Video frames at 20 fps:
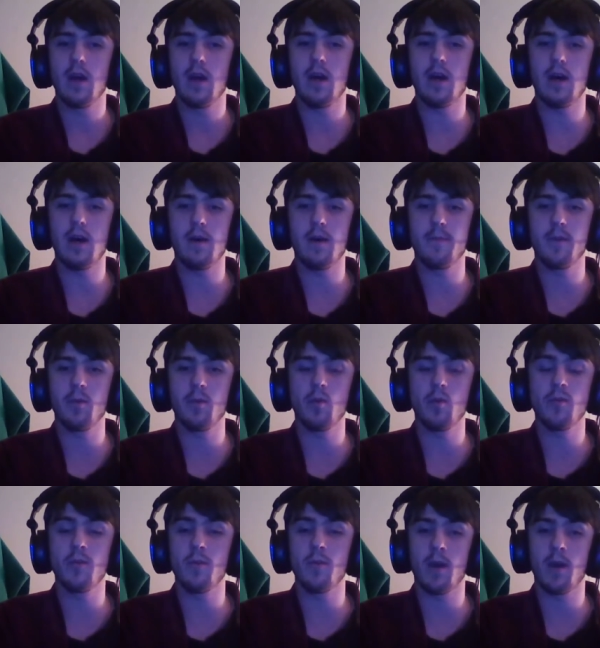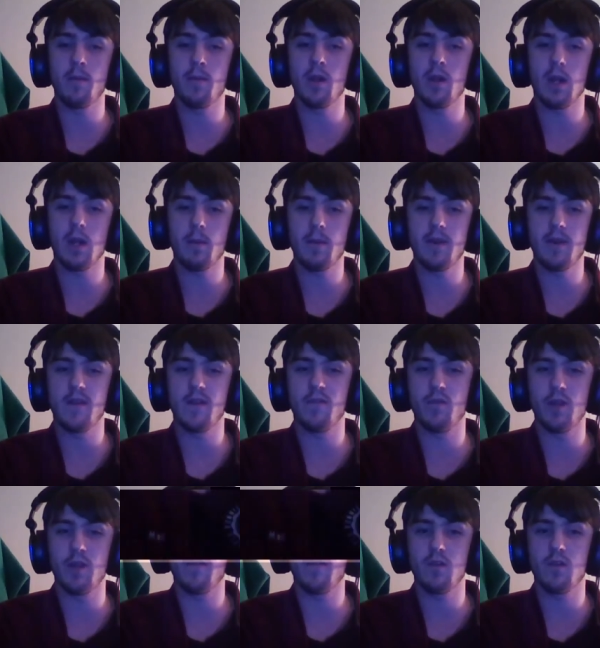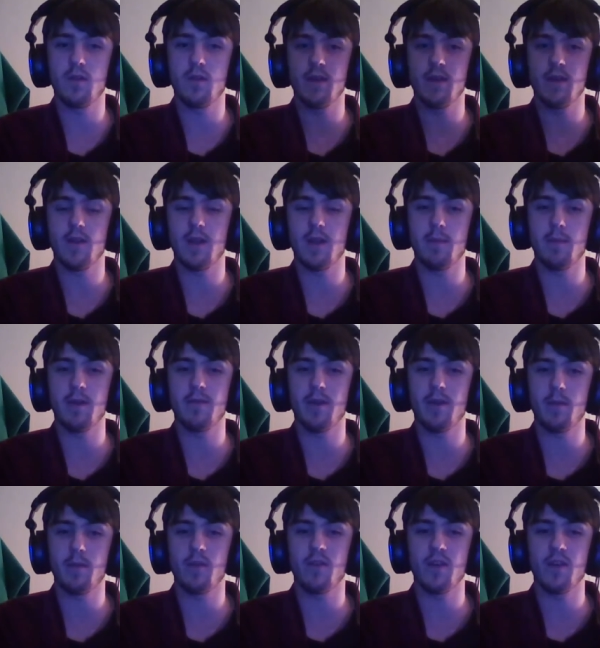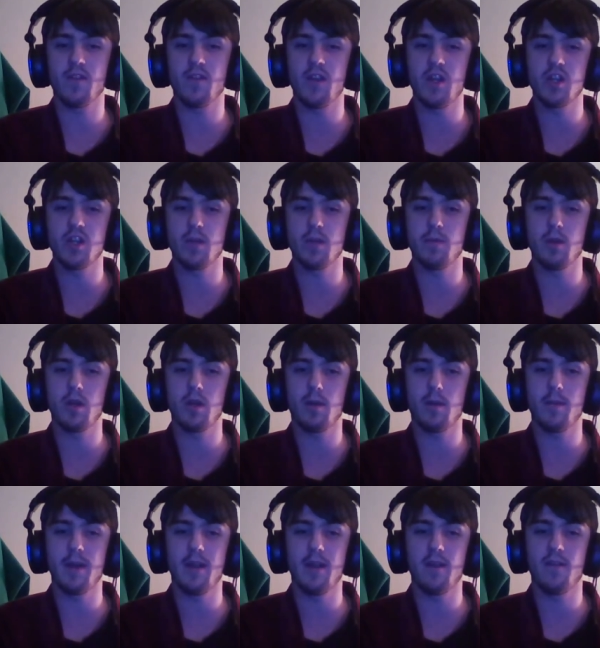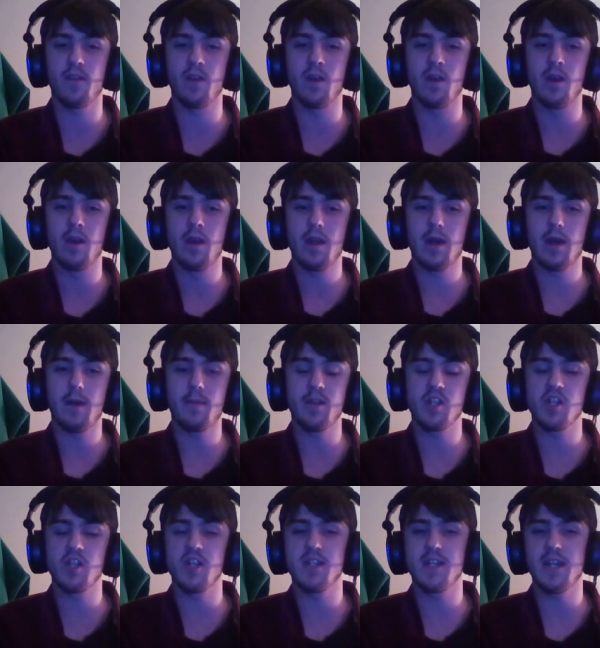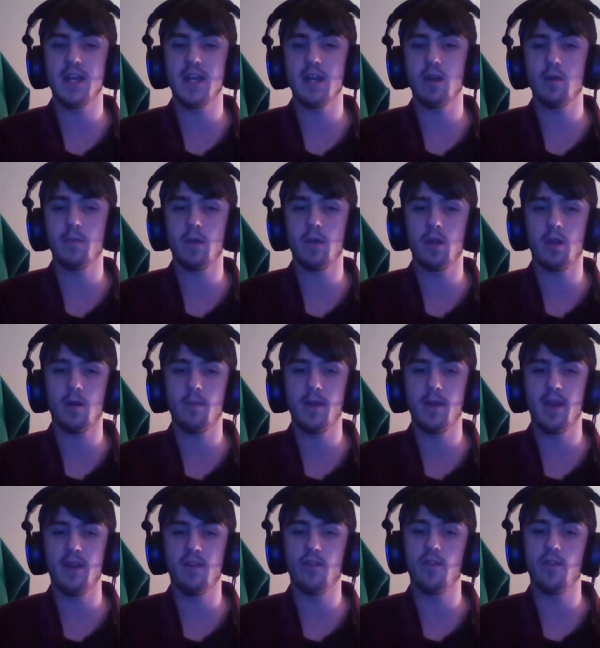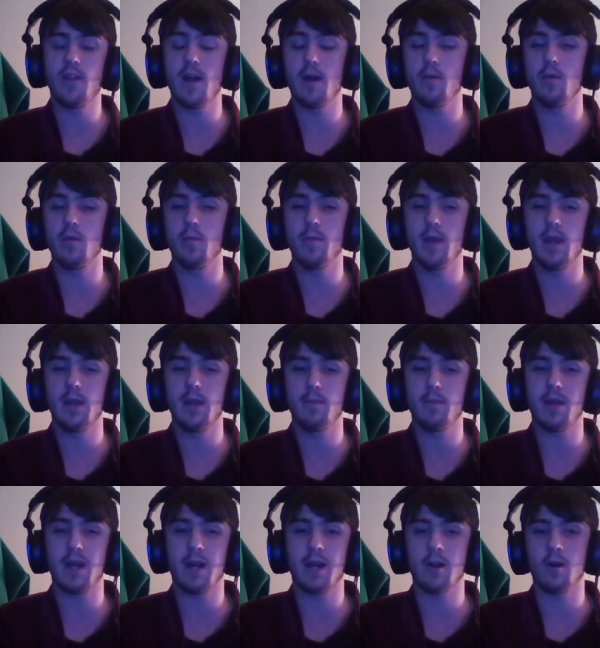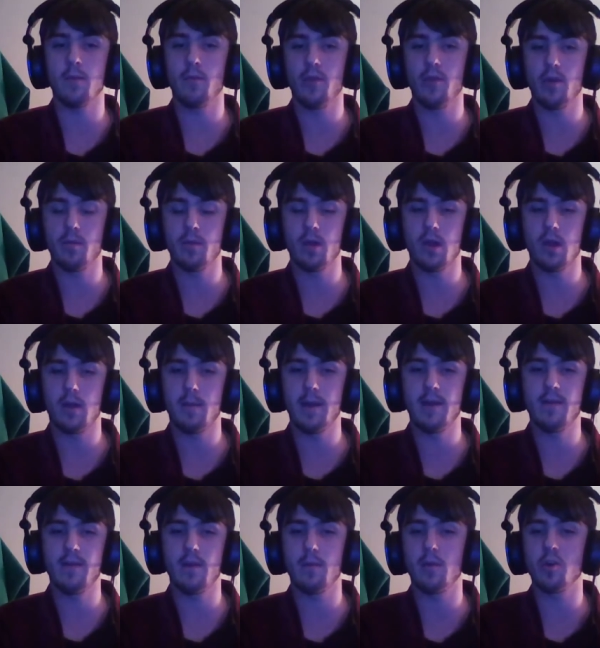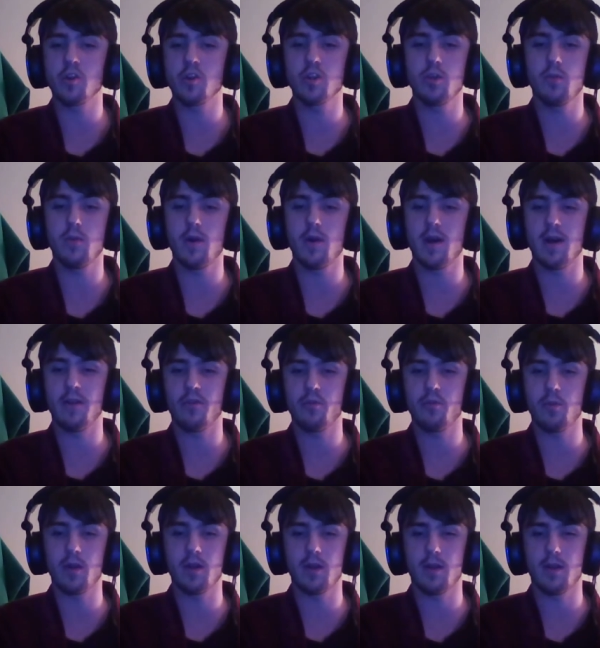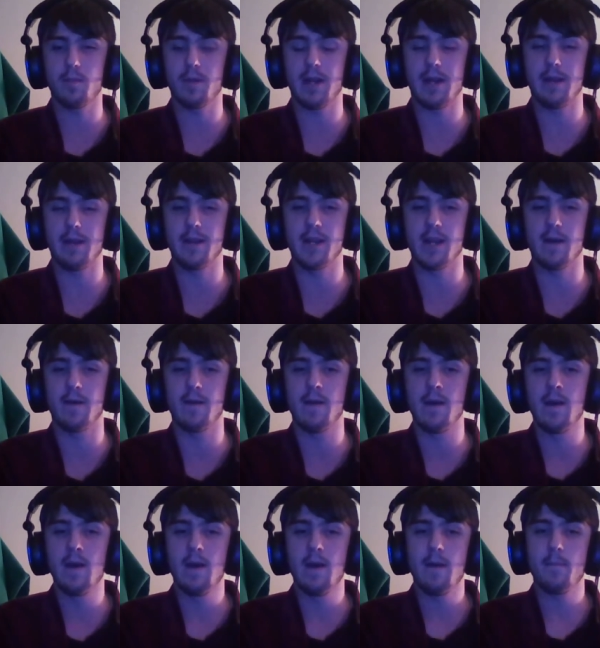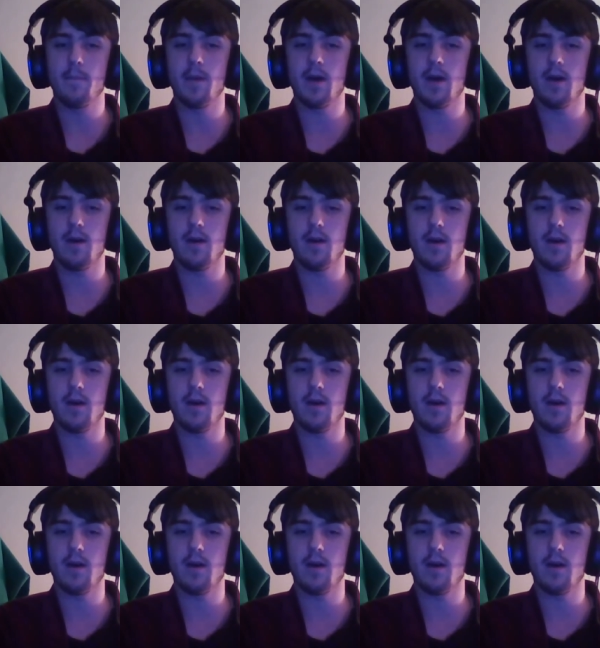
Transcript: Um, we will do open lobbies if we do do it, so that'll be Rainbow Six Siege open lobbies. That'll be GTA open lobbies. That will be Black Ops open lobbies. I'm not sure what else we're going to plan yet, but